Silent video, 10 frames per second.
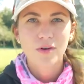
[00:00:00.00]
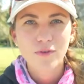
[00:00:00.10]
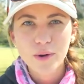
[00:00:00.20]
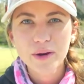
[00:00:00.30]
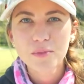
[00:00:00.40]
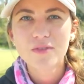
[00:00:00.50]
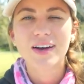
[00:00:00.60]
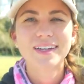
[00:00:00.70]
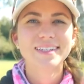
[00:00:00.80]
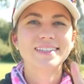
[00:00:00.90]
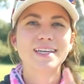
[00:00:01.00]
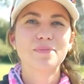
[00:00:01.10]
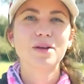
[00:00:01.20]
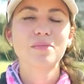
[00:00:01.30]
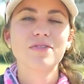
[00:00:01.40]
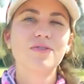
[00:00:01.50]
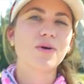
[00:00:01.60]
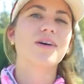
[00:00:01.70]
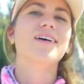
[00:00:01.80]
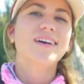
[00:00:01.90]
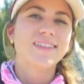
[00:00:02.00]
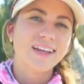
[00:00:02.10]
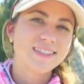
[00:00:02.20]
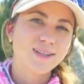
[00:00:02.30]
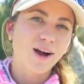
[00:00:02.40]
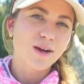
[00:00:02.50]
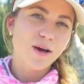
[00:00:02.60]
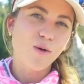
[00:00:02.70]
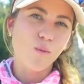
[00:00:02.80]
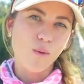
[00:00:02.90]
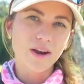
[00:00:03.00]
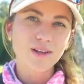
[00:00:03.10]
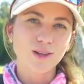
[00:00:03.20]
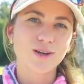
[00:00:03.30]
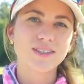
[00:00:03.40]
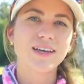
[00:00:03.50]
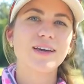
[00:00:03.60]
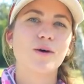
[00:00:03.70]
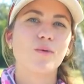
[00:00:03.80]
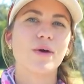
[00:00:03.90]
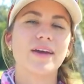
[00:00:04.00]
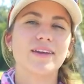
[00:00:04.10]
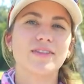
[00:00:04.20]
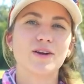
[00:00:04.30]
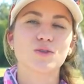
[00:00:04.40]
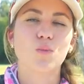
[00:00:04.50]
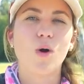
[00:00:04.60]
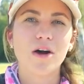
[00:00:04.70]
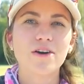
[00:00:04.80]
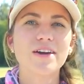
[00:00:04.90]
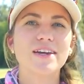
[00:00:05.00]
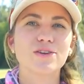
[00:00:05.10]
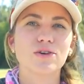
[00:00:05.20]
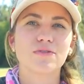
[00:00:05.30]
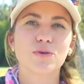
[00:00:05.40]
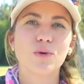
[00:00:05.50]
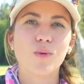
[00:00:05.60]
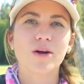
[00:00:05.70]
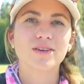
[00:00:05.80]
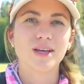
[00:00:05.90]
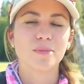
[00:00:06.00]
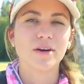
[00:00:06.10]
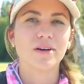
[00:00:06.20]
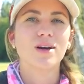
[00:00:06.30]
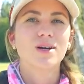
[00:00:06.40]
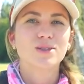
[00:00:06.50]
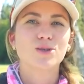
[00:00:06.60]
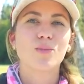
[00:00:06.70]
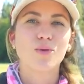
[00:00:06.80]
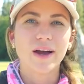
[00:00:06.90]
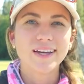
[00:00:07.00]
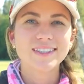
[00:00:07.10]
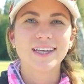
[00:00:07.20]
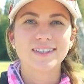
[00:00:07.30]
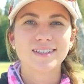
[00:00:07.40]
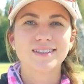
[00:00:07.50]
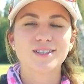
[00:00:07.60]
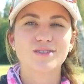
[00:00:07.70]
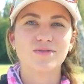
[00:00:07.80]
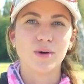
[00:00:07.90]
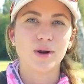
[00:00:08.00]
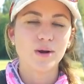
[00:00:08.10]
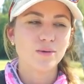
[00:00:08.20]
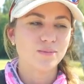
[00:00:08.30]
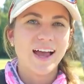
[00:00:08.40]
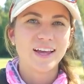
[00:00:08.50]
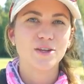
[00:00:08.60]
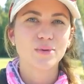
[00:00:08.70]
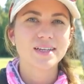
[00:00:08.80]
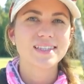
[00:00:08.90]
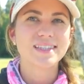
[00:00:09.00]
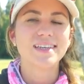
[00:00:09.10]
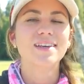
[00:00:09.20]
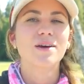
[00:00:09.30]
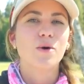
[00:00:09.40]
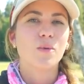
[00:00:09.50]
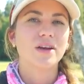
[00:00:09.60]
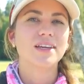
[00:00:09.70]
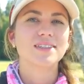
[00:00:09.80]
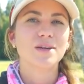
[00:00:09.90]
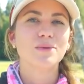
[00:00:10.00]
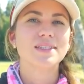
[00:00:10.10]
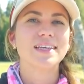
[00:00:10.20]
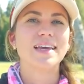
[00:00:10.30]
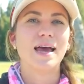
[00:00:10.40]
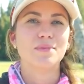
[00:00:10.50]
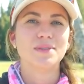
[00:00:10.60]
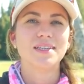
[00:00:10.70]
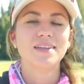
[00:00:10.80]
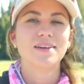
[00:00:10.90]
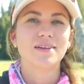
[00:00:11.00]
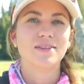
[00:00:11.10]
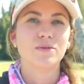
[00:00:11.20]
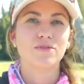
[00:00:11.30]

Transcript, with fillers: Before we move on to tip number four, let's talk about what it looks like when there's water in your fuel water separator. So Brian sent us this photo and you can see what he did was he emptied the